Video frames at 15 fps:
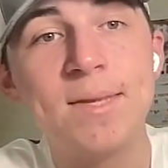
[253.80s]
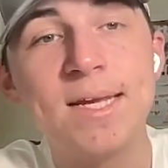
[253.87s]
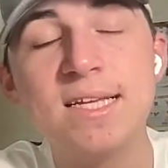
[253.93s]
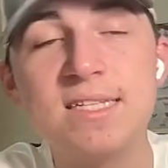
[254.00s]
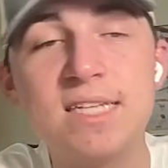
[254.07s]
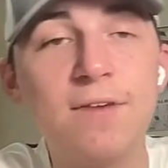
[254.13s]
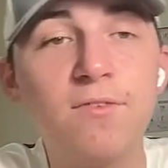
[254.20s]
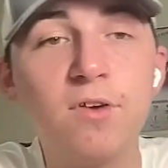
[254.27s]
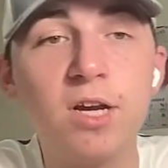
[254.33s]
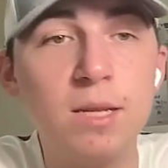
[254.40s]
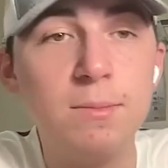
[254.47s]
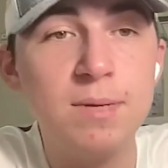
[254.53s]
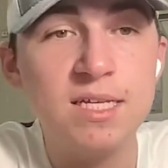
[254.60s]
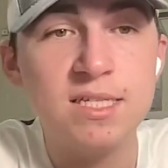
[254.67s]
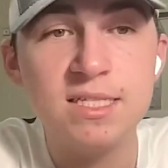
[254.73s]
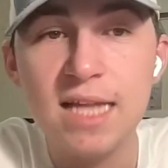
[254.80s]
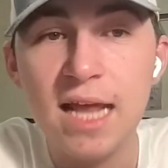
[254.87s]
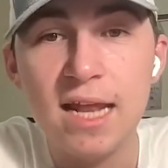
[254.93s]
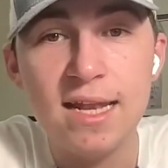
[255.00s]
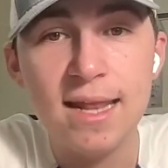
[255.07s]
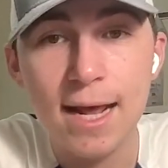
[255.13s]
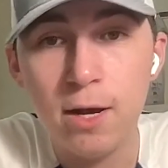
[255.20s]
He's never going to be a
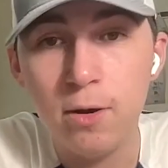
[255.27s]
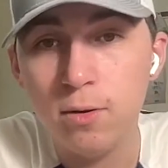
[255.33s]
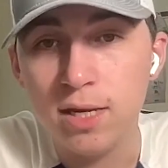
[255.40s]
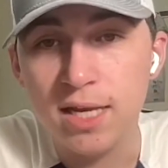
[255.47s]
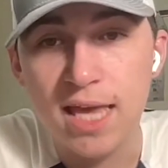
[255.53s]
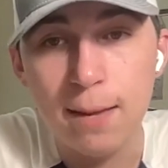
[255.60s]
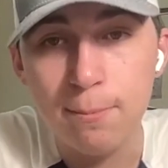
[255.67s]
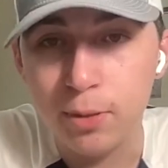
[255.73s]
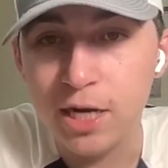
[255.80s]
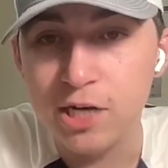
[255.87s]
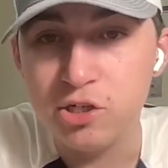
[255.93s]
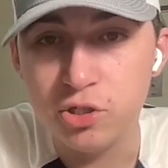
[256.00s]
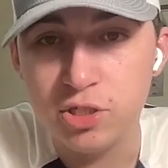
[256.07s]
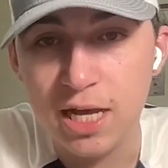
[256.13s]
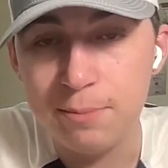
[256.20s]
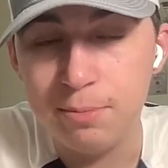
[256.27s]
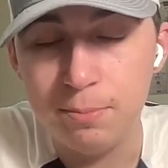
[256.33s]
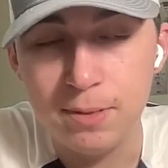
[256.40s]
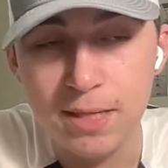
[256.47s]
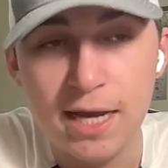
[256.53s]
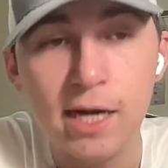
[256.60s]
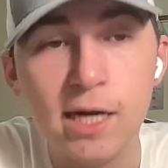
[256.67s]
standout, get-pressure type
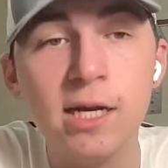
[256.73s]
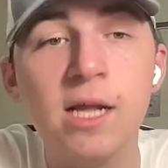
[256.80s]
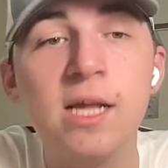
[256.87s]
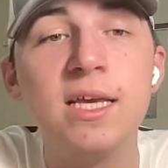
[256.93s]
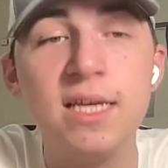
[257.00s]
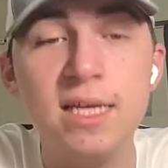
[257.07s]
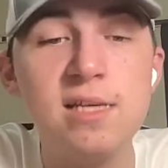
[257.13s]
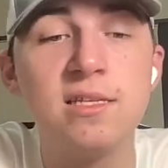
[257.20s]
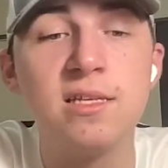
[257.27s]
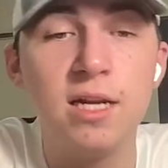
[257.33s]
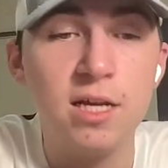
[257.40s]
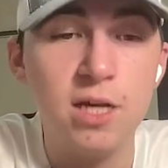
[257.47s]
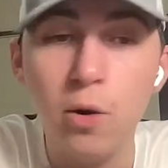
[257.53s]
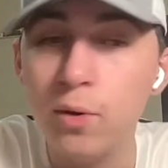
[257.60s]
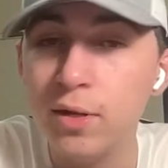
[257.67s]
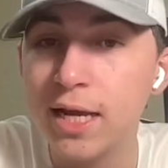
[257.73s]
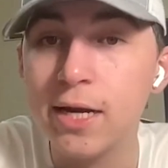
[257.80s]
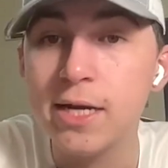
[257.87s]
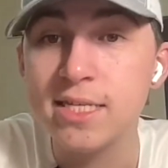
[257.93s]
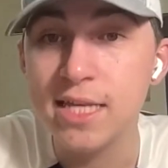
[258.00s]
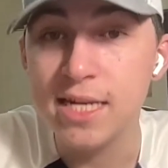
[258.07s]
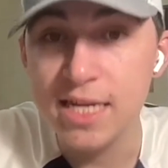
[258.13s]
of player. He is going to go in
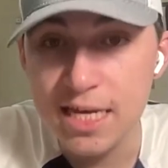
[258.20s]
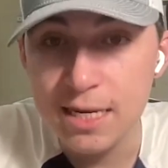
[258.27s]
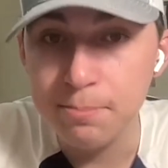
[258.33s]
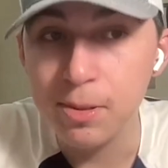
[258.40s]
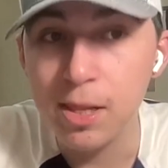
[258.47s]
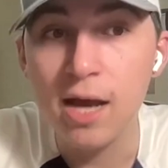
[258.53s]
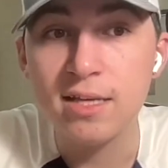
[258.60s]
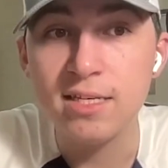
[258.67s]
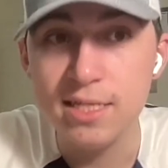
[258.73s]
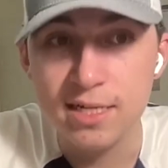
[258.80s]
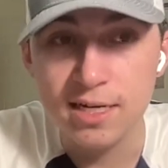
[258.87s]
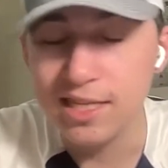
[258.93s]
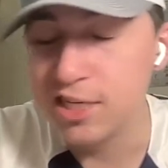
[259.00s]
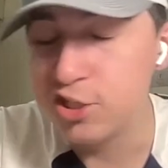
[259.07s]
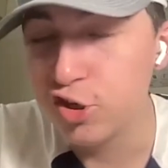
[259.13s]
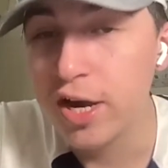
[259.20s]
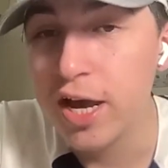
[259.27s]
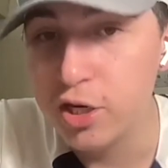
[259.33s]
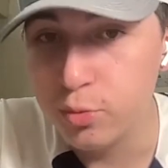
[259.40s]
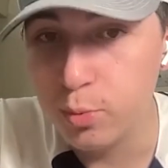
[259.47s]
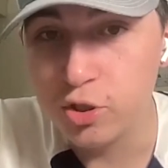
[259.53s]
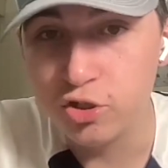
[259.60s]
there. He's going to eat blocks. He's going to let your
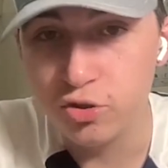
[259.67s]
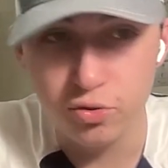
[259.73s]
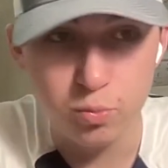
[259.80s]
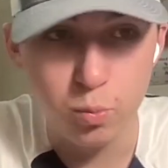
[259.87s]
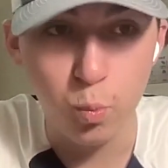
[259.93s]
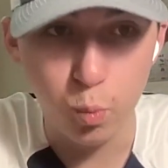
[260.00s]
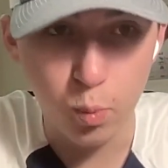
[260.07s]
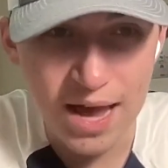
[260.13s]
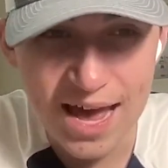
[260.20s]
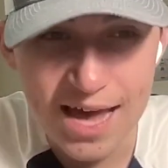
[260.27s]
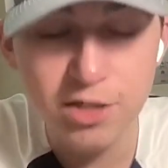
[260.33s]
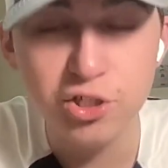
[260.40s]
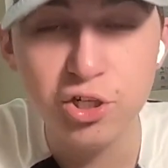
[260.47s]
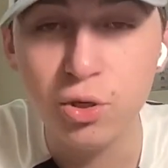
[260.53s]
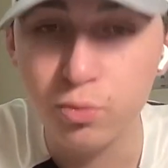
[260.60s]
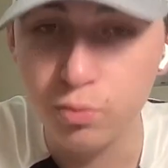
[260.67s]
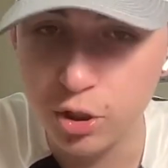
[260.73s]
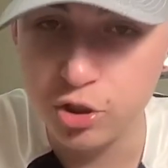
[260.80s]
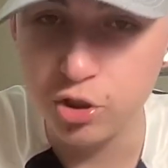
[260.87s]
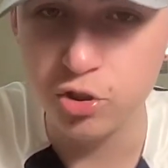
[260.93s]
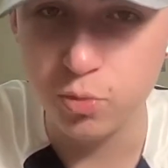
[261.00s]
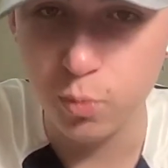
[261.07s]
edge rushers, edge
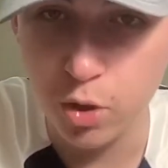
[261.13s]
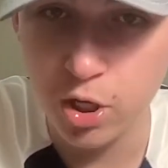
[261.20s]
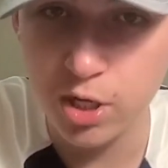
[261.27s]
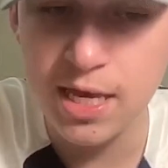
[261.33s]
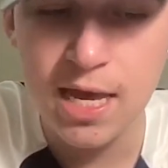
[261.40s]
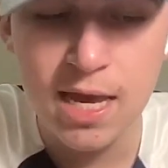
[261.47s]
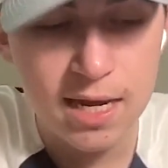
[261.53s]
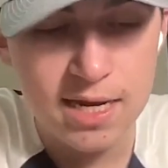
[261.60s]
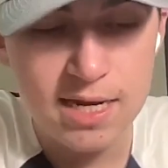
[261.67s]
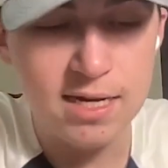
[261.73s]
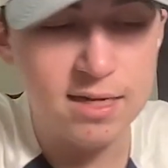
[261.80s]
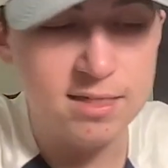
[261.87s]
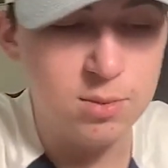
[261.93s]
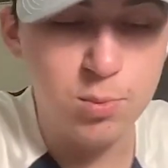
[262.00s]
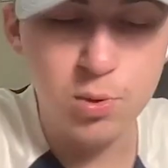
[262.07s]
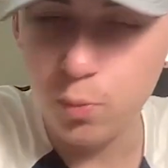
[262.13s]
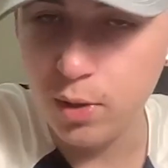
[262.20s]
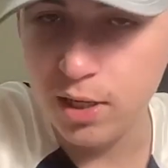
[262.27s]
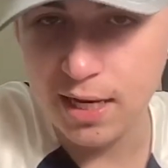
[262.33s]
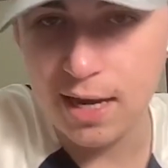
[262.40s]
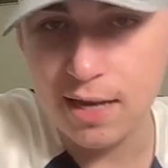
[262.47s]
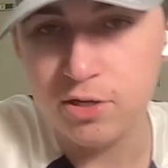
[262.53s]
rushers work. He does it with
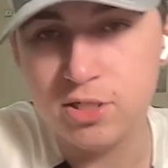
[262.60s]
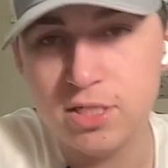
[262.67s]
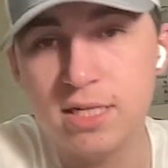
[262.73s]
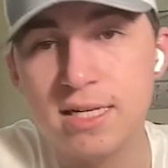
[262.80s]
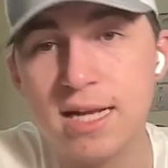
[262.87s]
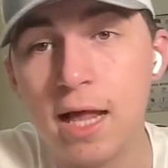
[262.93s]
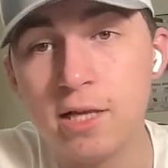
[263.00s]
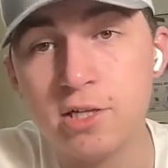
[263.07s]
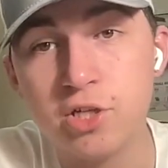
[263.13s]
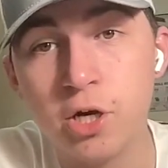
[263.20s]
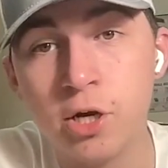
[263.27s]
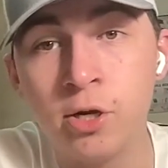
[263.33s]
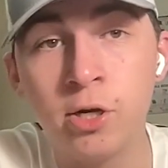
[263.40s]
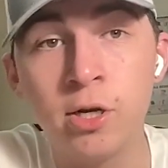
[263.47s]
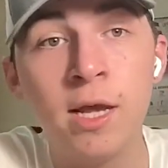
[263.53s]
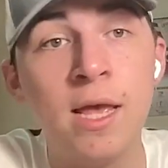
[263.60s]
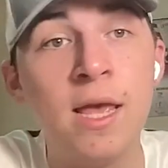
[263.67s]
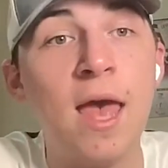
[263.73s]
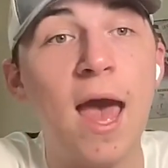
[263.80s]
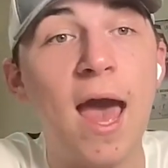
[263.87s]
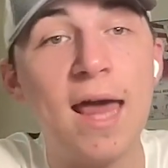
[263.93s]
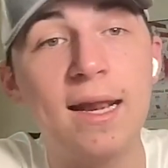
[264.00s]
Will Anderson, Dallas Turner
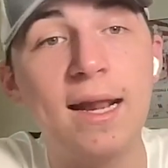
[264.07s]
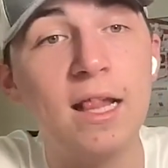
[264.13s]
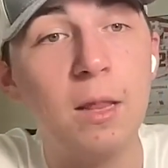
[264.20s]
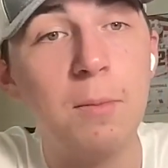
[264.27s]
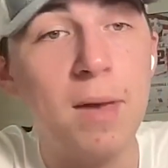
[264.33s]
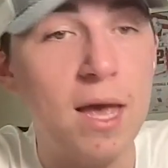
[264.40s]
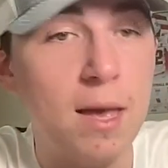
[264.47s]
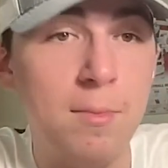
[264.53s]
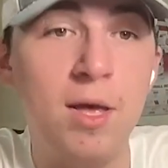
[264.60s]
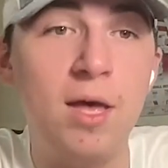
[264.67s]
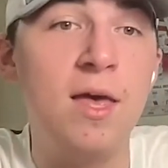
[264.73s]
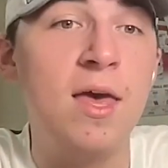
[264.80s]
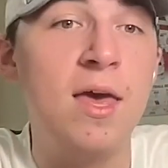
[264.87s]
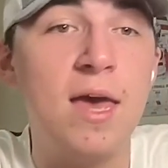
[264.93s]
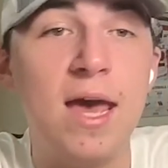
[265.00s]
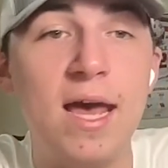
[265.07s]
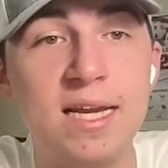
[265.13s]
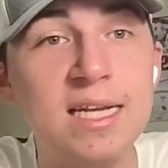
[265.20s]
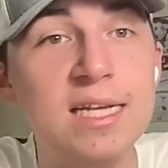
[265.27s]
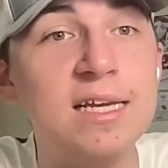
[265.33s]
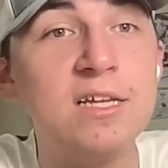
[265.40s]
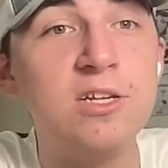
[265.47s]
at Alabama, and
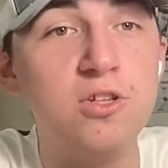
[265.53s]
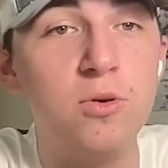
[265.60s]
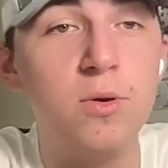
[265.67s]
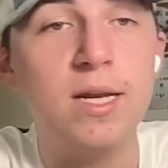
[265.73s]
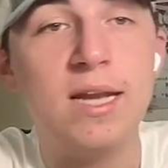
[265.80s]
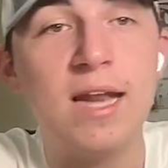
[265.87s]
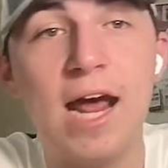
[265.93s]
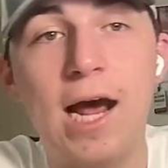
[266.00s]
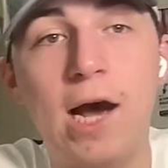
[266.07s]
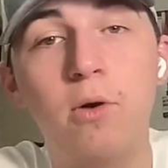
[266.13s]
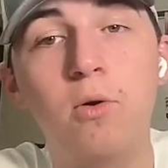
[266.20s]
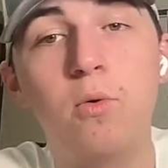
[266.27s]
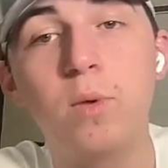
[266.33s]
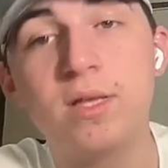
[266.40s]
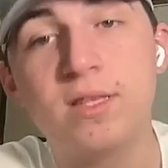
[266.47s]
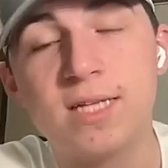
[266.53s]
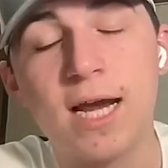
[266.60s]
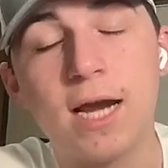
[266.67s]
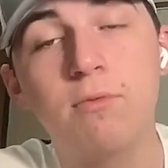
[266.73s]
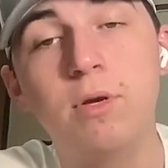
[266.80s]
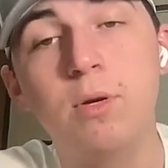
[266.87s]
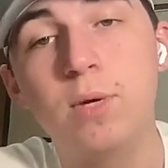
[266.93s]
he can do it now with
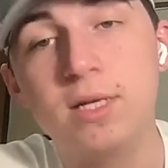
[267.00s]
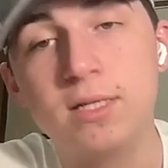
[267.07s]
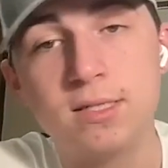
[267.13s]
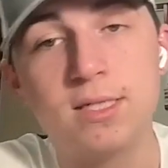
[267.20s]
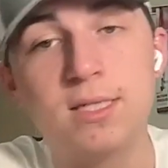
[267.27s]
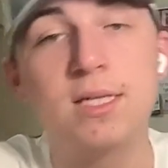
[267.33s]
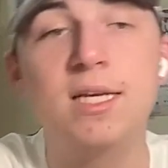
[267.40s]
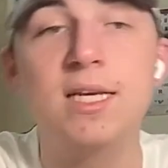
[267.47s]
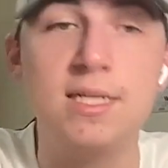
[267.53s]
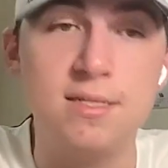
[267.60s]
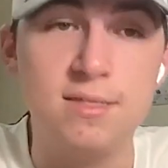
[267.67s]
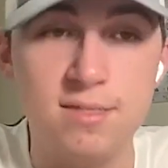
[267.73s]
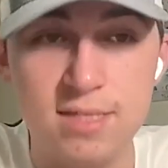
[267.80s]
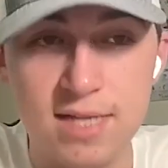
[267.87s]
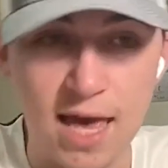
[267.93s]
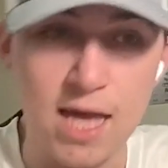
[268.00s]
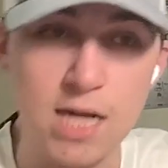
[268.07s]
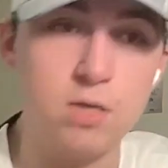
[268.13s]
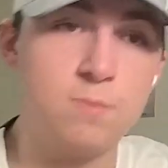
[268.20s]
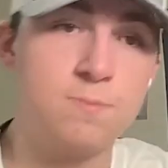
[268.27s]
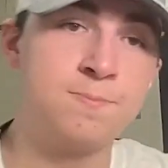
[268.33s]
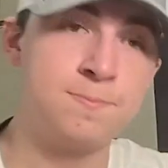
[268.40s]
Tyree Wilson in
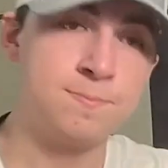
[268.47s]
Seattle.